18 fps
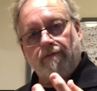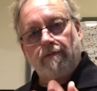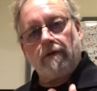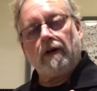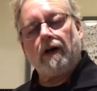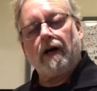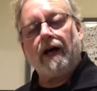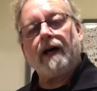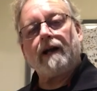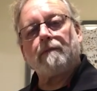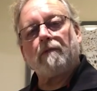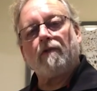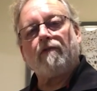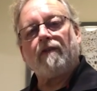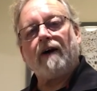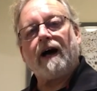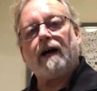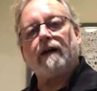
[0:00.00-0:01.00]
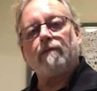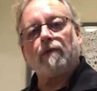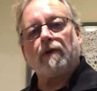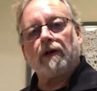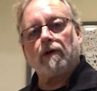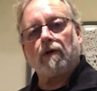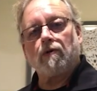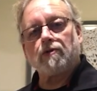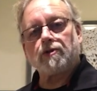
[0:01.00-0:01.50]
uh, animal fat, when
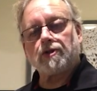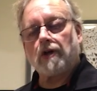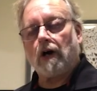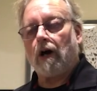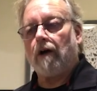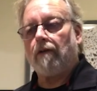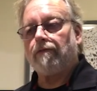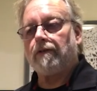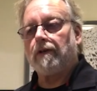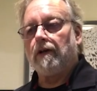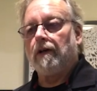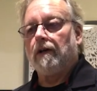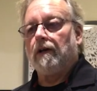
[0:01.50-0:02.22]
it goes soft,